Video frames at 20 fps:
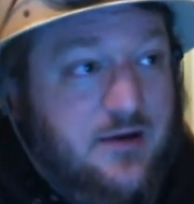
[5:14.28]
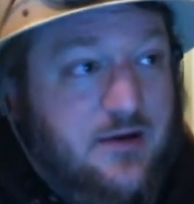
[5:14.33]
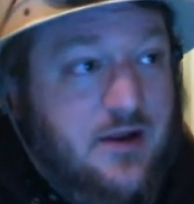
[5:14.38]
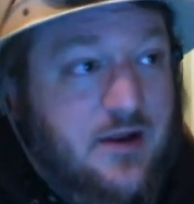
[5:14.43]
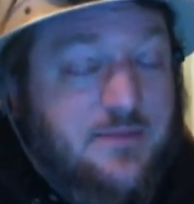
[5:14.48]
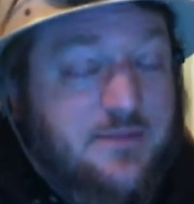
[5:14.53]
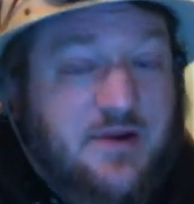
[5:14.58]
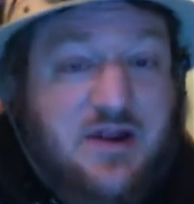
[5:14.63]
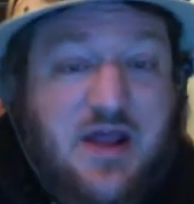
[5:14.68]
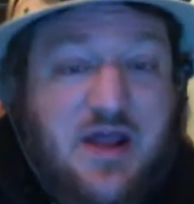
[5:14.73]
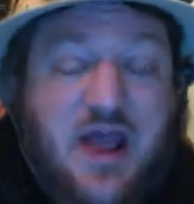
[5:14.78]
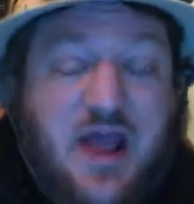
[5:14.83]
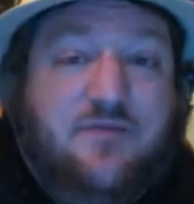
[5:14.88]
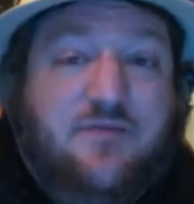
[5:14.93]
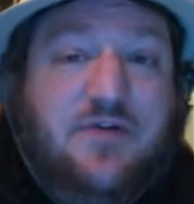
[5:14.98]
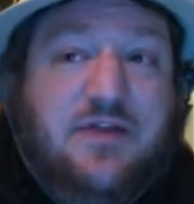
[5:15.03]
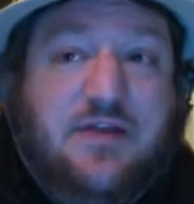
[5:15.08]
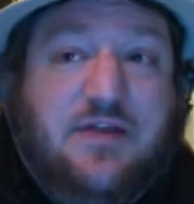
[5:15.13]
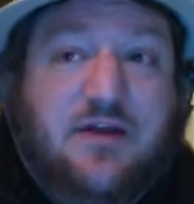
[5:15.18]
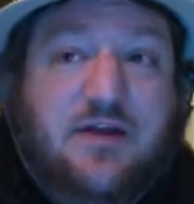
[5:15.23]
mean,
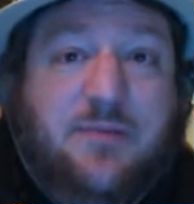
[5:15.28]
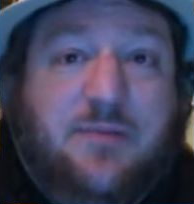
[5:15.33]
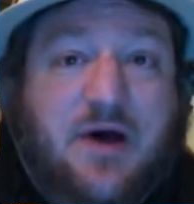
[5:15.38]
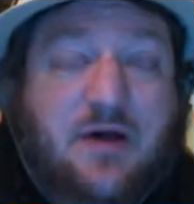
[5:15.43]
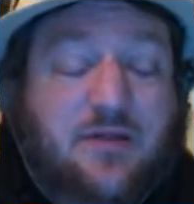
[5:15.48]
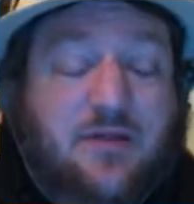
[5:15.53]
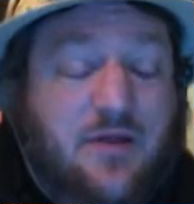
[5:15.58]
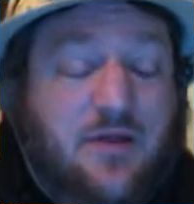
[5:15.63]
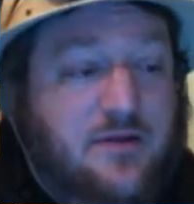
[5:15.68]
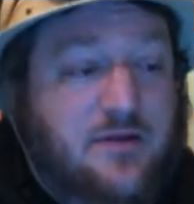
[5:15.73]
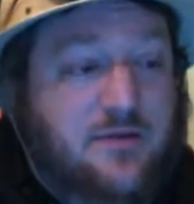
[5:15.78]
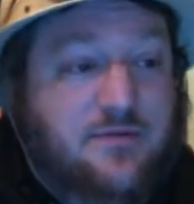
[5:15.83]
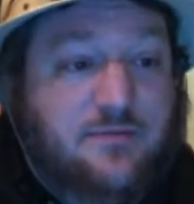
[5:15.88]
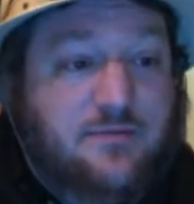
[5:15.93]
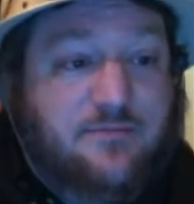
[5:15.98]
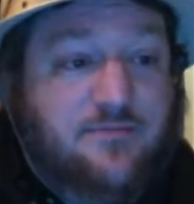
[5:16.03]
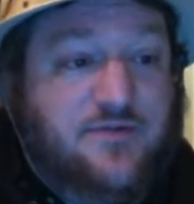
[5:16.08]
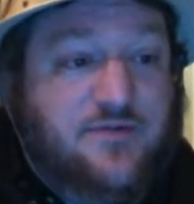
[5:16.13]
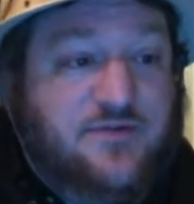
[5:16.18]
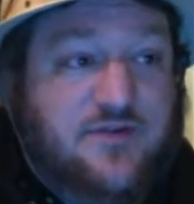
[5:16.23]
everything about the,
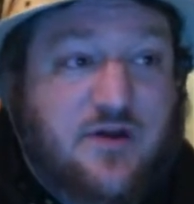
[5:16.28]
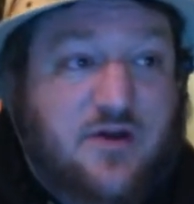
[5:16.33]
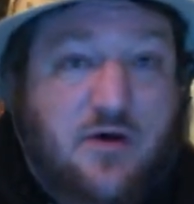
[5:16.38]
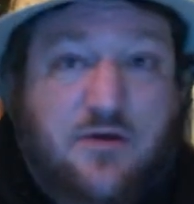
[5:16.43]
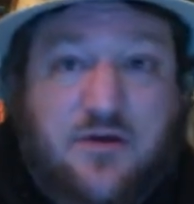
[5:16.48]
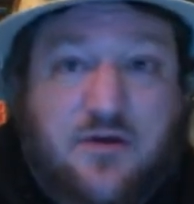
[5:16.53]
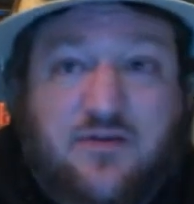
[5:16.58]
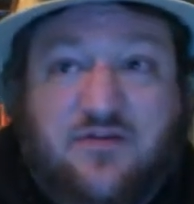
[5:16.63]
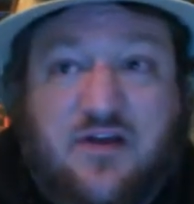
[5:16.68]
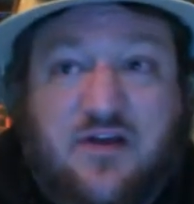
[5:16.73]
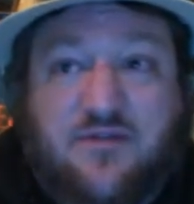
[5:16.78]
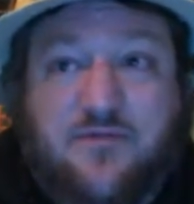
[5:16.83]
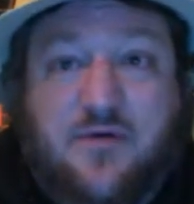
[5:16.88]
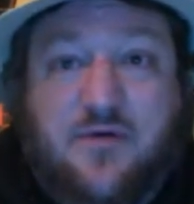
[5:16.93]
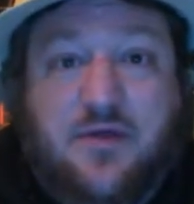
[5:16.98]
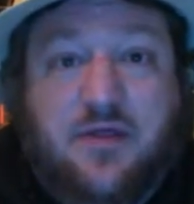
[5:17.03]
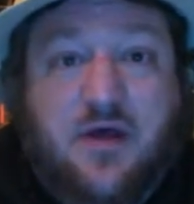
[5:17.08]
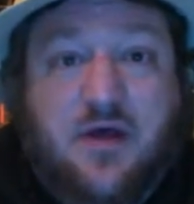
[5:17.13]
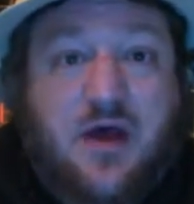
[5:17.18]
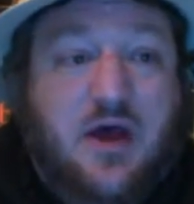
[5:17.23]
still the stuff
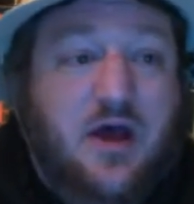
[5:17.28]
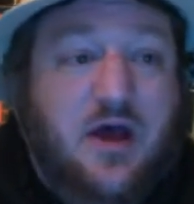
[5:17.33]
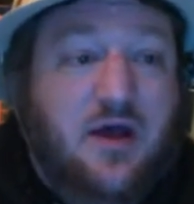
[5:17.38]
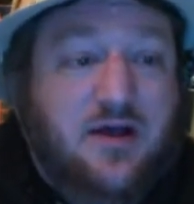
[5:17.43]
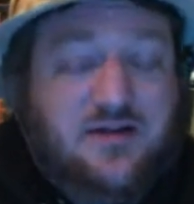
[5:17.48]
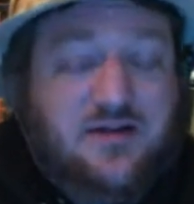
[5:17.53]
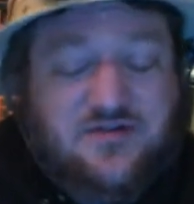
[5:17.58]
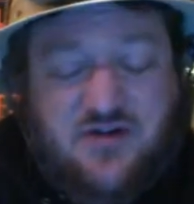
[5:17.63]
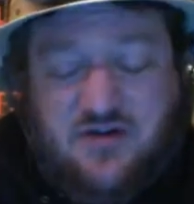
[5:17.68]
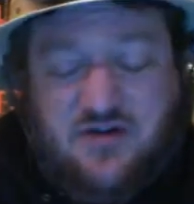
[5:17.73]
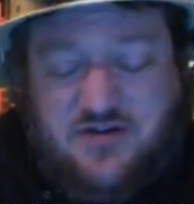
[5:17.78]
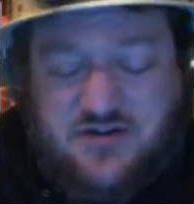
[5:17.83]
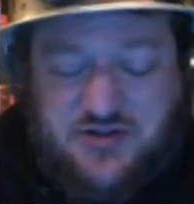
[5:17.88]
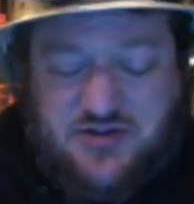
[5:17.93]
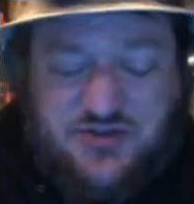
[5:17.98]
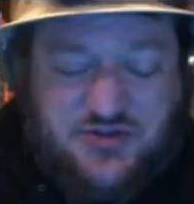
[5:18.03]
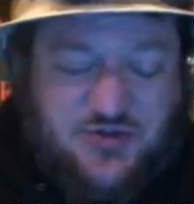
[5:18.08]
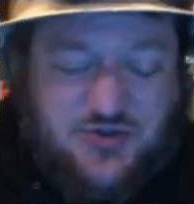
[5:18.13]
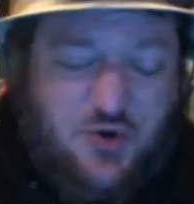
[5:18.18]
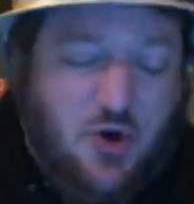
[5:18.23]
with as like
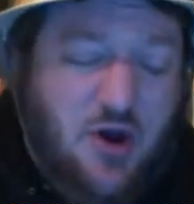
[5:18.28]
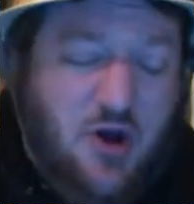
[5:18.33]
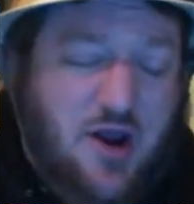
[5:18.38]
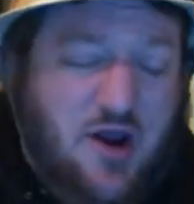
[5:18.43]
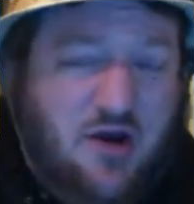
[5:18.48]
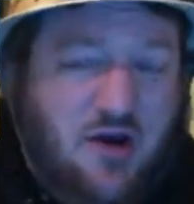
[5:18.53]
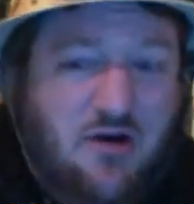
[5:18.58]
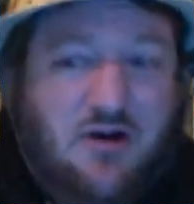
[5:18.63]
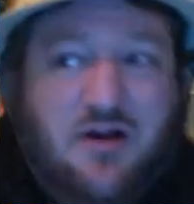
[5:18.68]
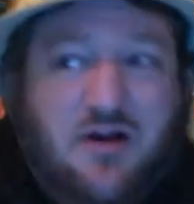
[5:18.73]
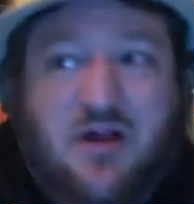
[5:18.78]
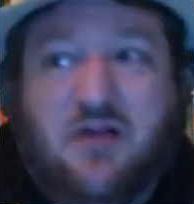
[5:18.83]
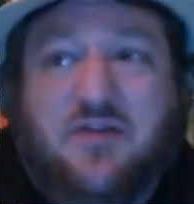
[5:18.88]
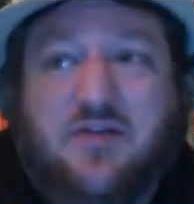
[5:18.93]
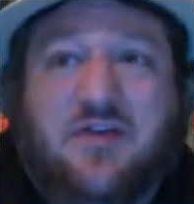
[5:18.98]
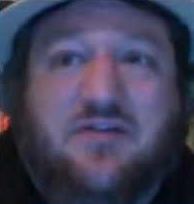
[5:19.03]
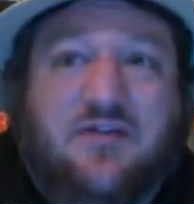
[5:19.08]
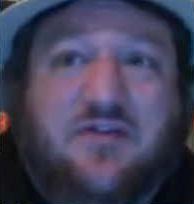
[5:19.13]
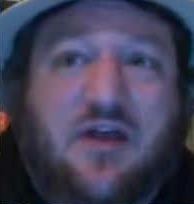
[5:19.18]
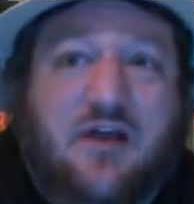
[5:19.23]
destroyer and now
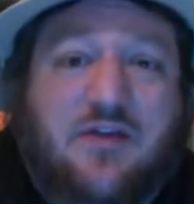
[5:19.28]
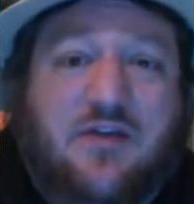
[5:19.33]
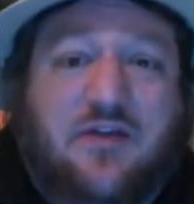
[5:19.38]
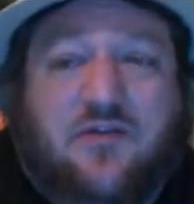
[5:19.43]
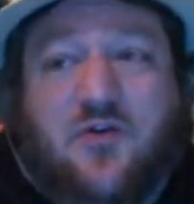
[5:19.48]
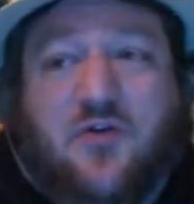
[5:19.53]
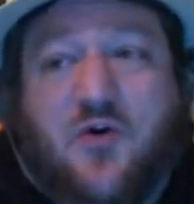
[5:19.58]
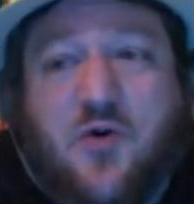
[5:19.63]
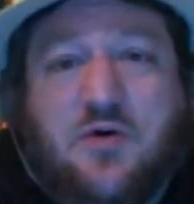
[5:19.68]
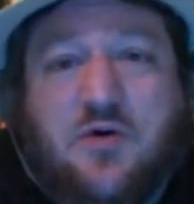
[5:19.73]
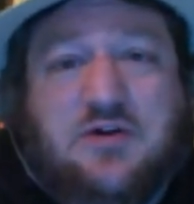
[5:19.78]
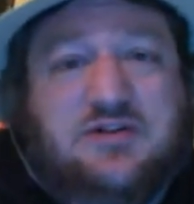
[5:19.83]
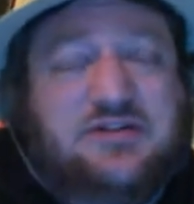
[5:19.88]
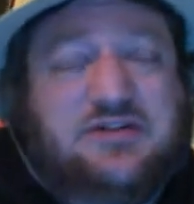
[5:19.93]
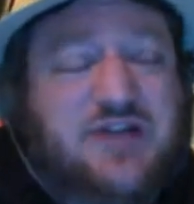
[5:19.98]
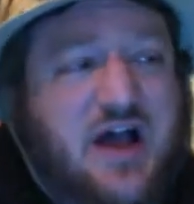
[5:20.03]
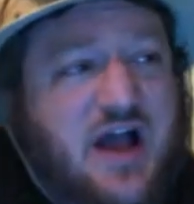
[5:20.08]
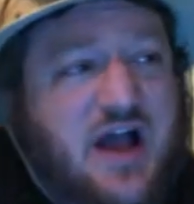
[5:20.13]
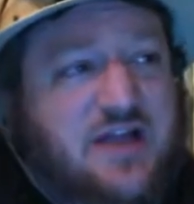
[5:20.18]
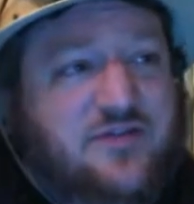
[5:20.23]
this this orc
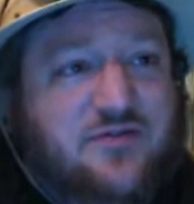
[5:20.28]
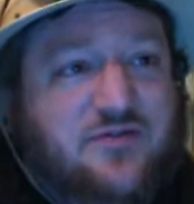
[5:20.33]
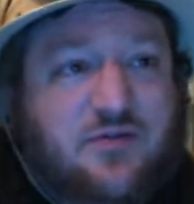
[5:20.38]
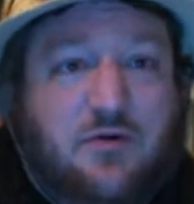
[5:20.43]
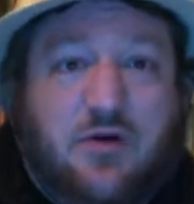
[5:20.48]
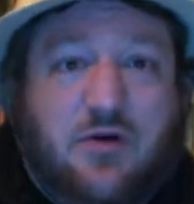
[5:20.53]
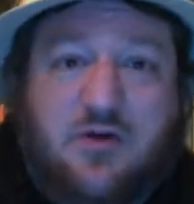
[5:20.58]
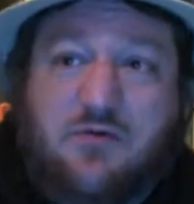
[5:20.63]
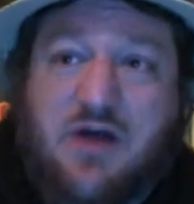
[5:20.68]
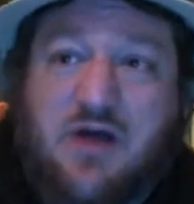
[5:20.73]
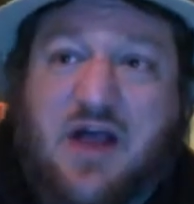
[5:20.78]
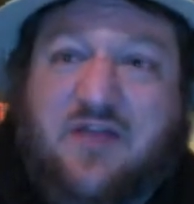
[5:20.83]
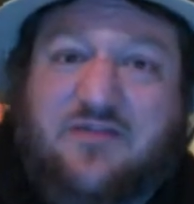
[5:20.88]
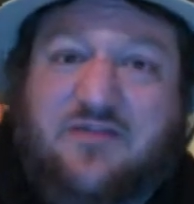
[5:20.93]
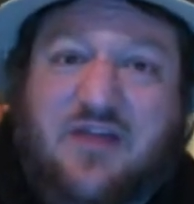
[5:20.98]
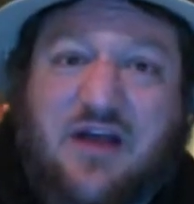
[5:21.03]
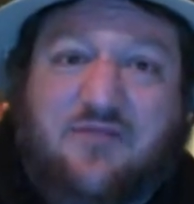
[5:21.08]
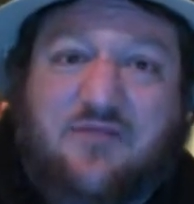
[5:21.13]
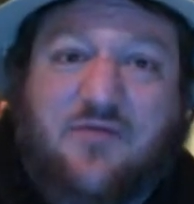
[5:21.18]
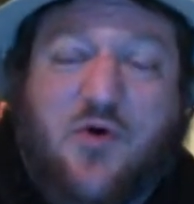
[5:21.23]
side story who have
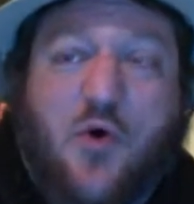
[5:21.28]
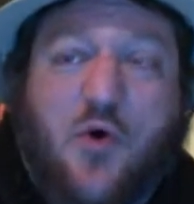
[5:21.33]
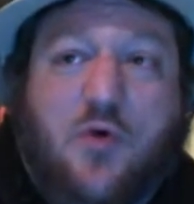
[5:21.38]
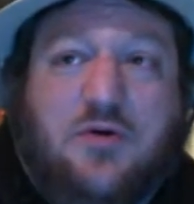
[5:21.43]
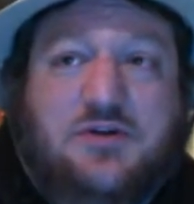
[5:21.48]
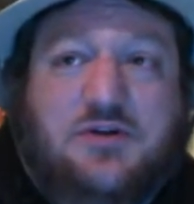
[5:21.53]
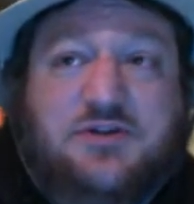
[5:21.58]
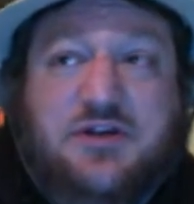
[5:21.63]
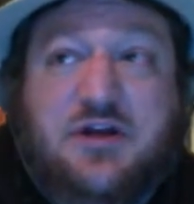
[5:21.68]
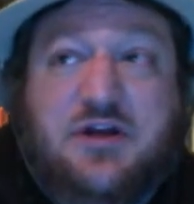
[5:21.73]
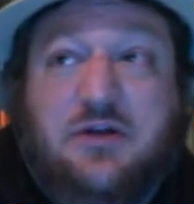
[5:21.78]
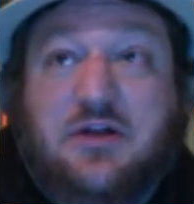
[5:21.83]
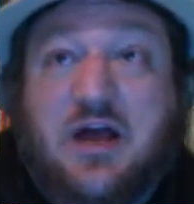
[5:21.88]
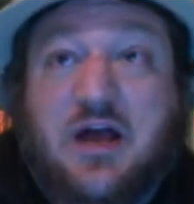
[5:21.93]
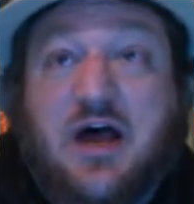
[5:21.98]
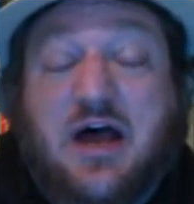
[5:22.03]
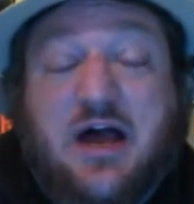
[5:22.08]
to have Shield,